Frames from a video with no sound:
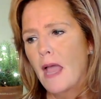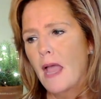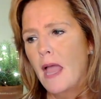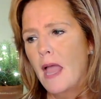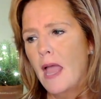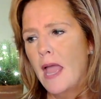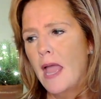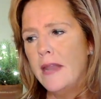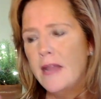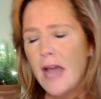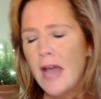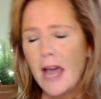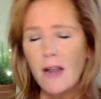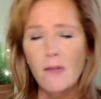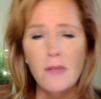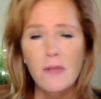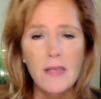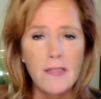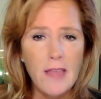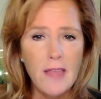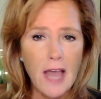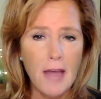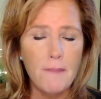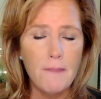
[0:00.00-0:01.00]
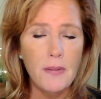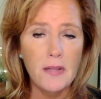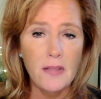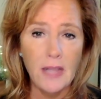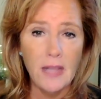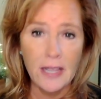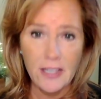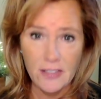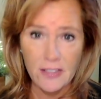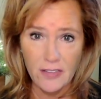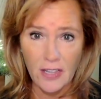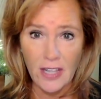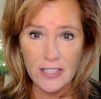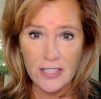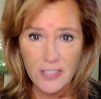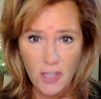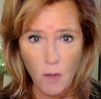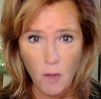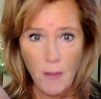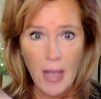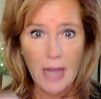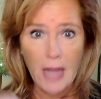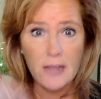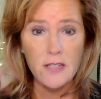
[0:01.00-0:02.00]
and not only that, but like, let's go
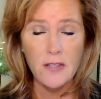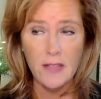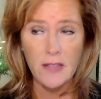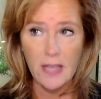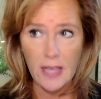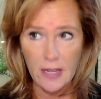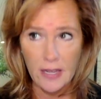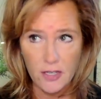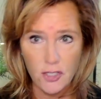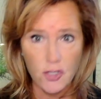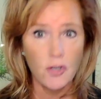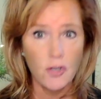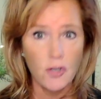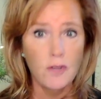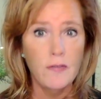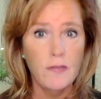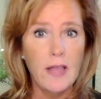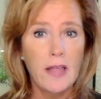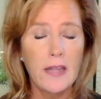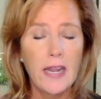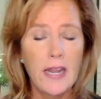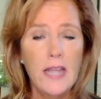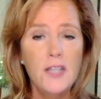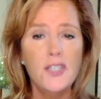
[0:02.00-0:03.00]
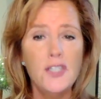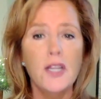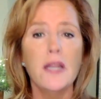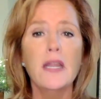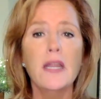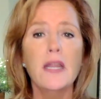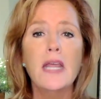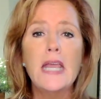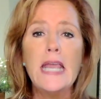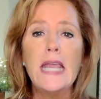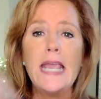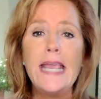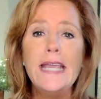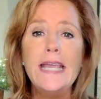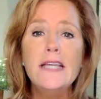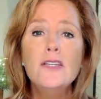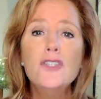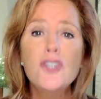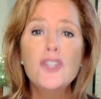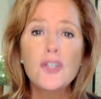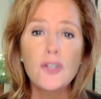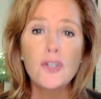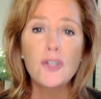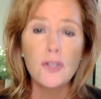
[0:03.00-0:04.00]
back to the external validation.
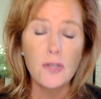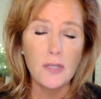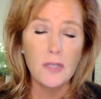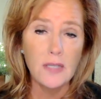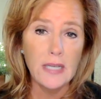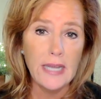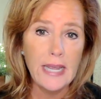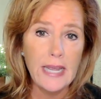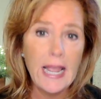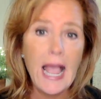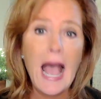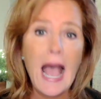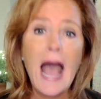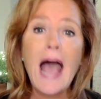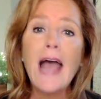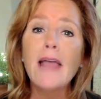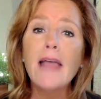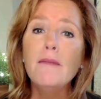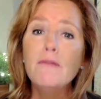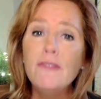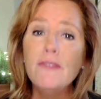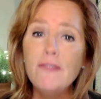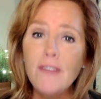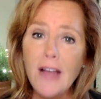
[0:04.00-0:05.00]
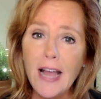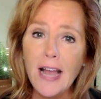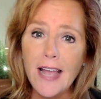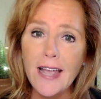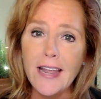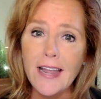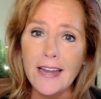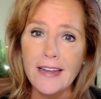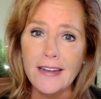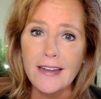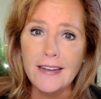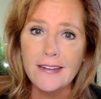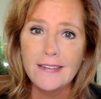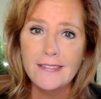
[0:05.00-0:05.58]
Internally, I'm fine.